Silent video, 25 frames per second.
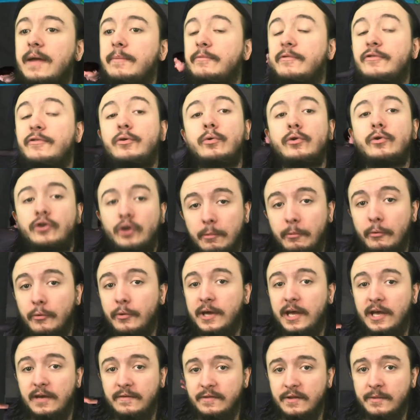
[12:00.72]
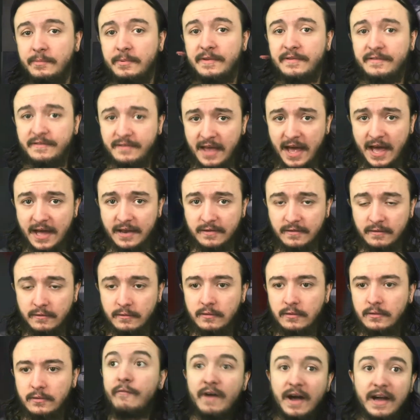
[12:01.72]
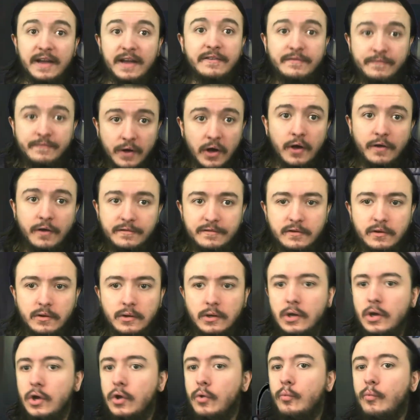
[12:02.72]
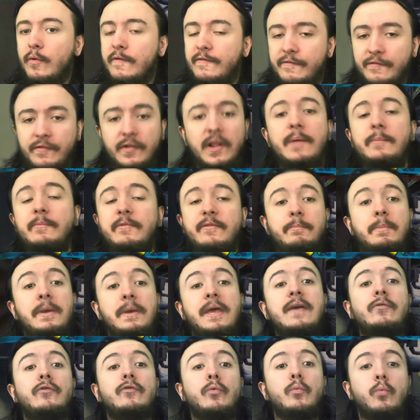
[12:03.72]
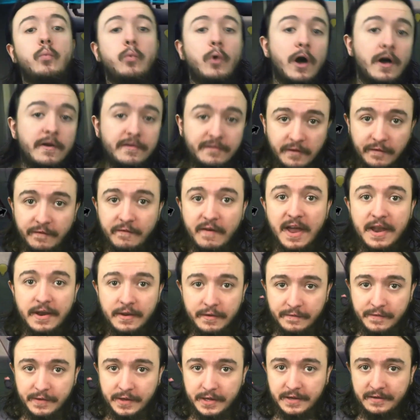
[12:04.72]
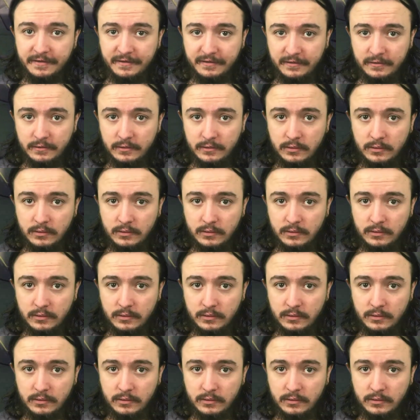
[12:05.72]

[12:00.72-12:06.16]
game to do a double kickflip instead. Or vice versa, with flips being the worst offender for this.